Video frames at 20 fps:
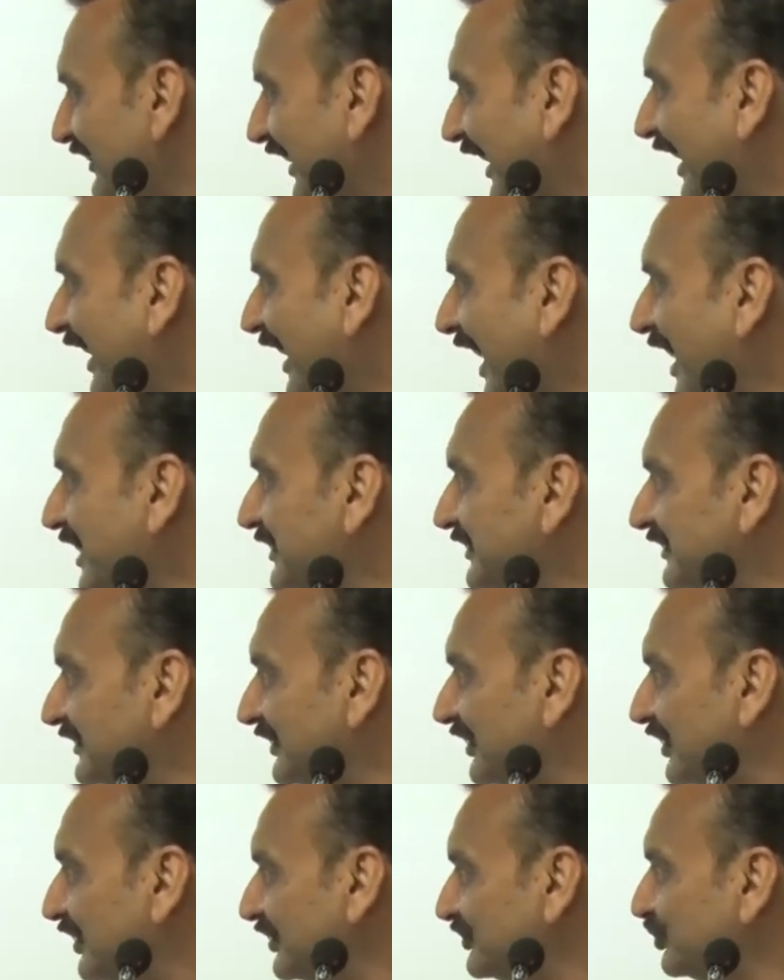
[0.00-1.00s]
I,
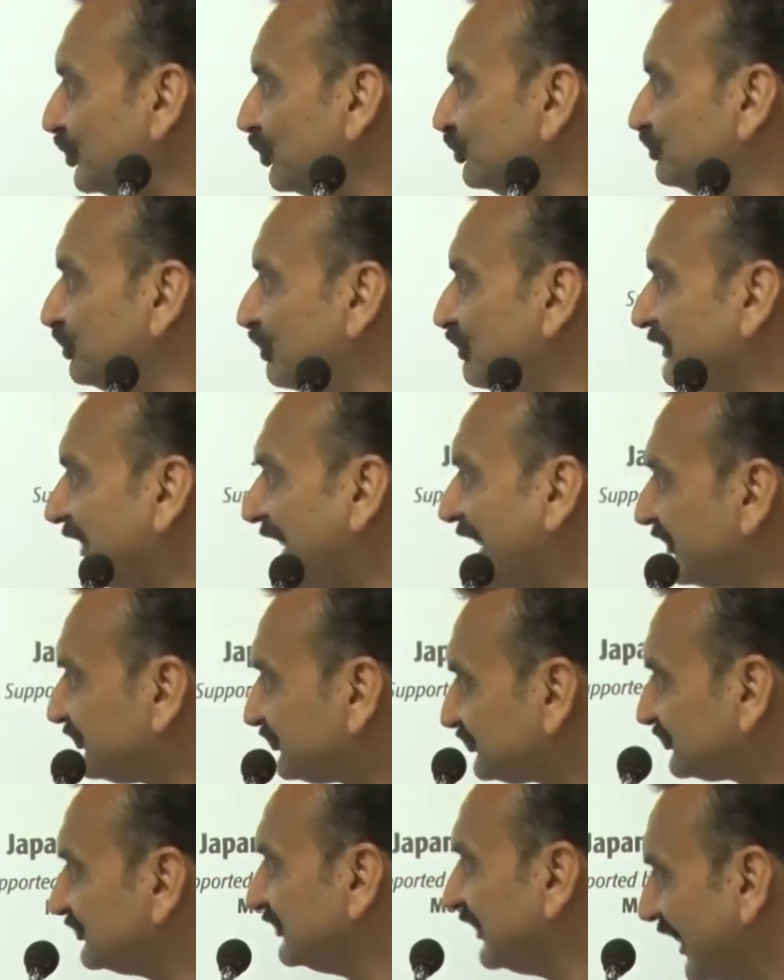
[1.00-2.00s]
will uh, use your
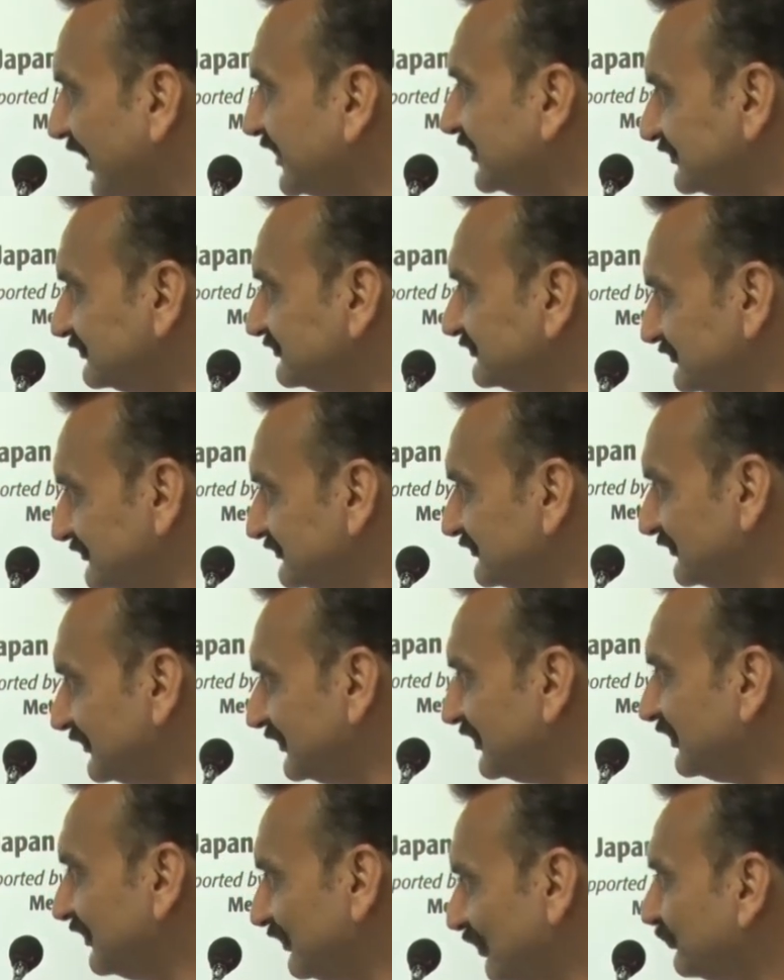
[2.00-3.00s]
last line
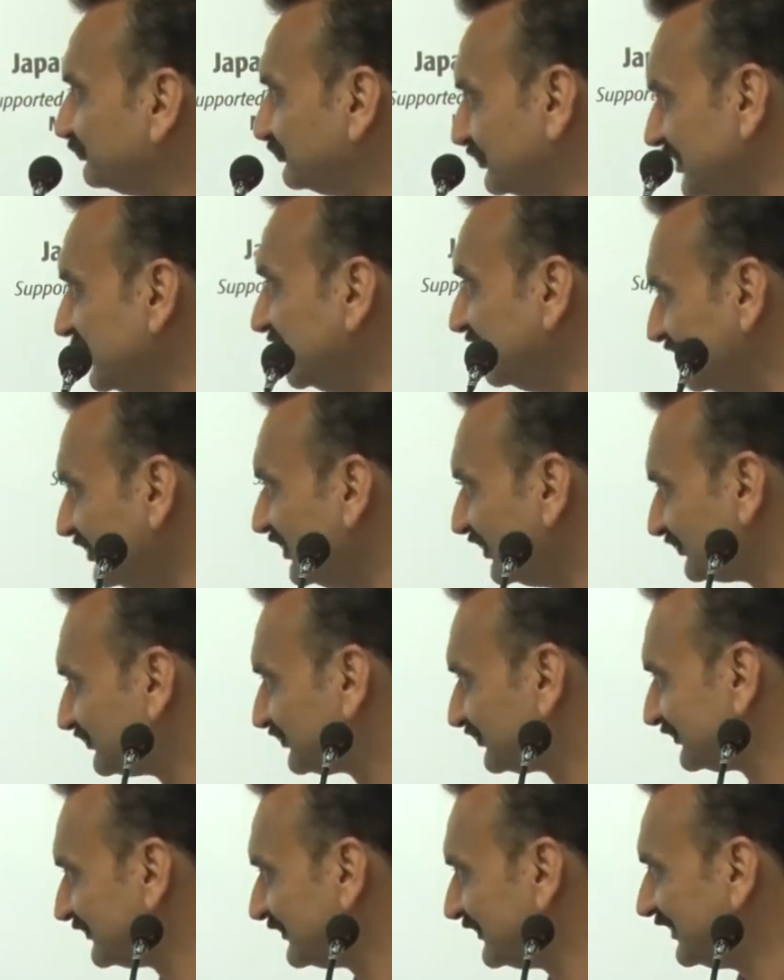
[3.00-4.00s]
uh, of three
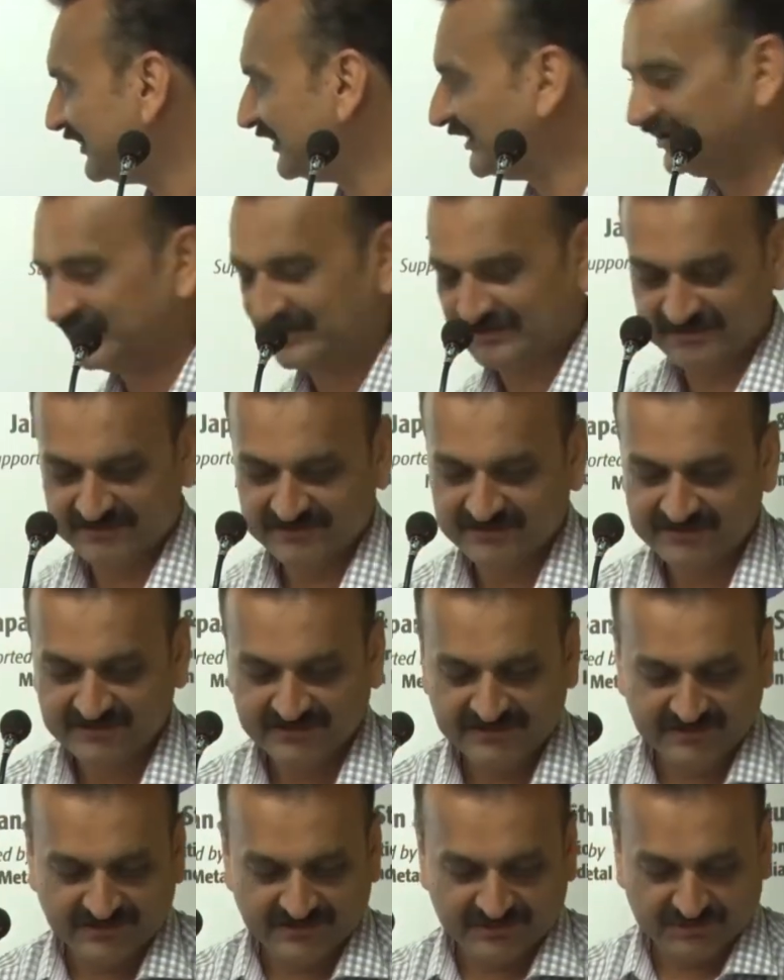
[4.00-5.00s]
idiots. Uh,
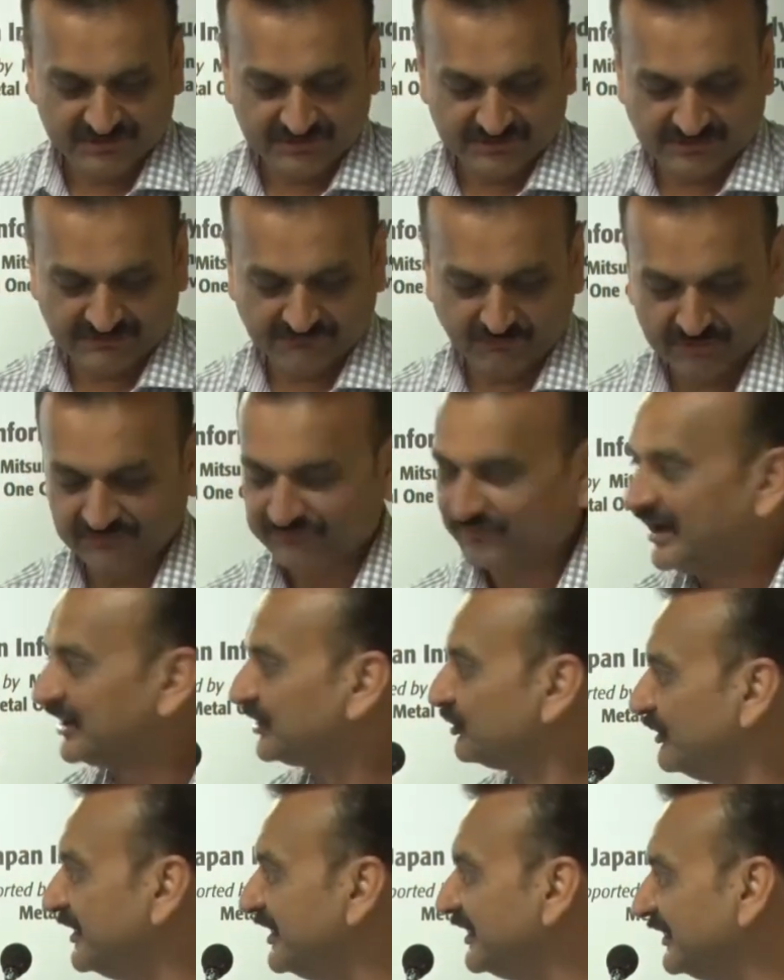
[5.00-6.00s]
what we are
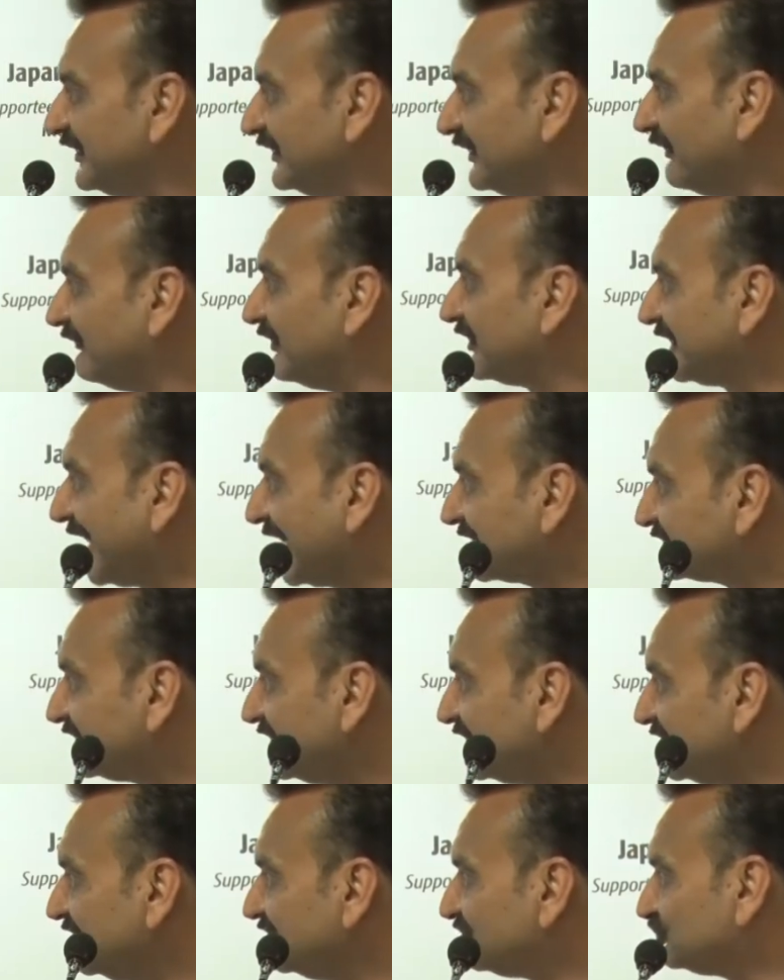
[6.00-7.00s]
doing, our
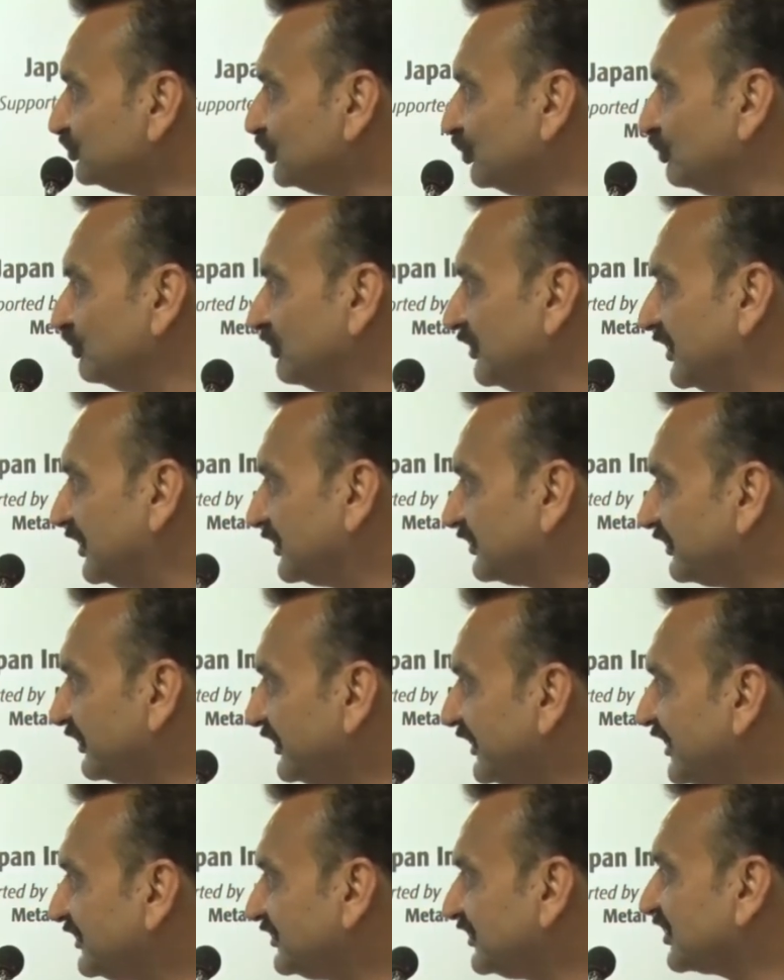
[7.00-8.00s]
tactic is to
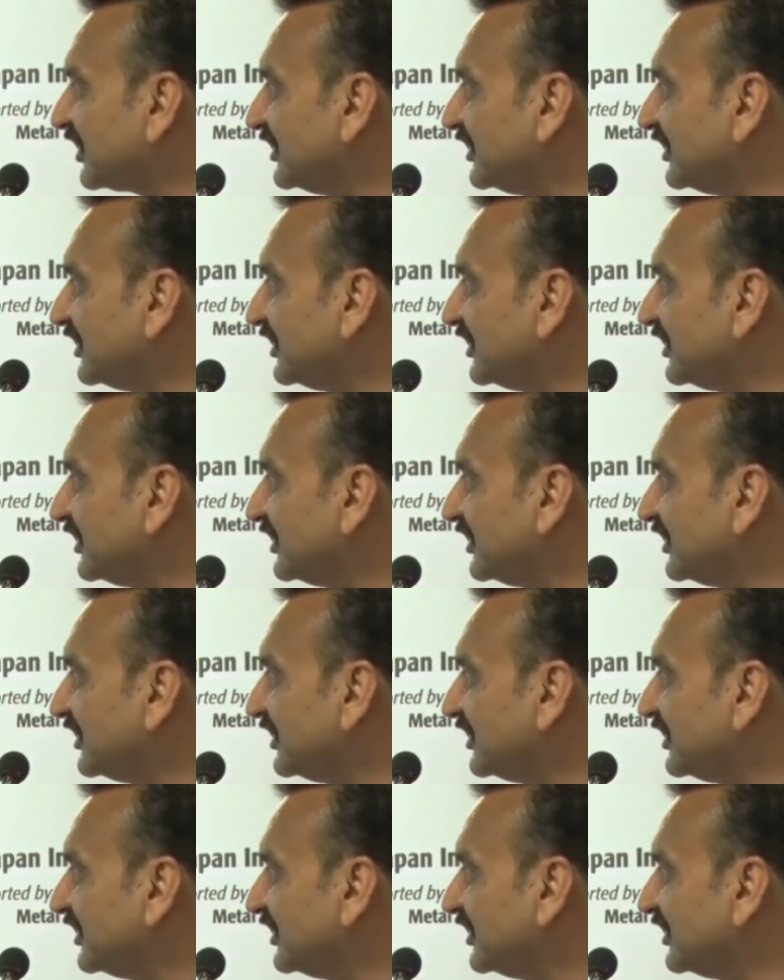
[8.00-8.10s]
create a